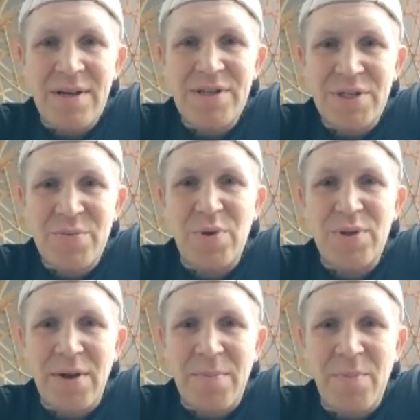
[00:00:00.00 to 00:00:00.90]
I just
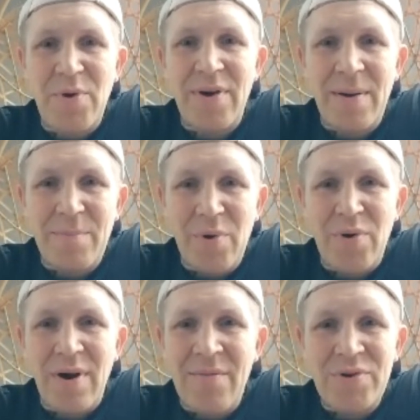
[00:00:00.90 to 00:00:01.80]
wanted more and
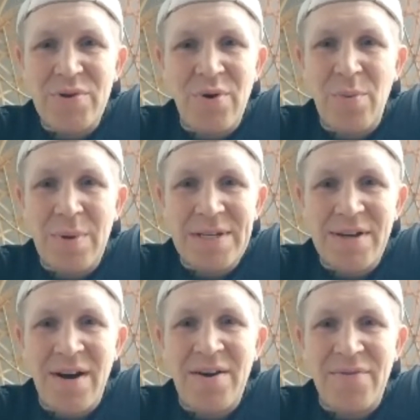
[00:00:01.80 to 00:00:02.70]
more. I was always
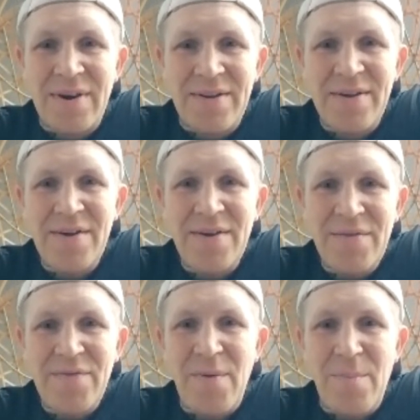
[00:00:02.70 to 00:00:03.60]
hungry
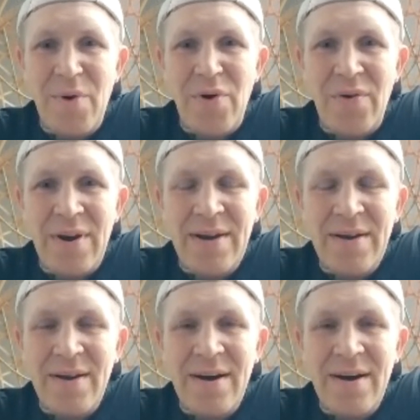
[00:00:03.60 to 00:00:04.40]
for more, and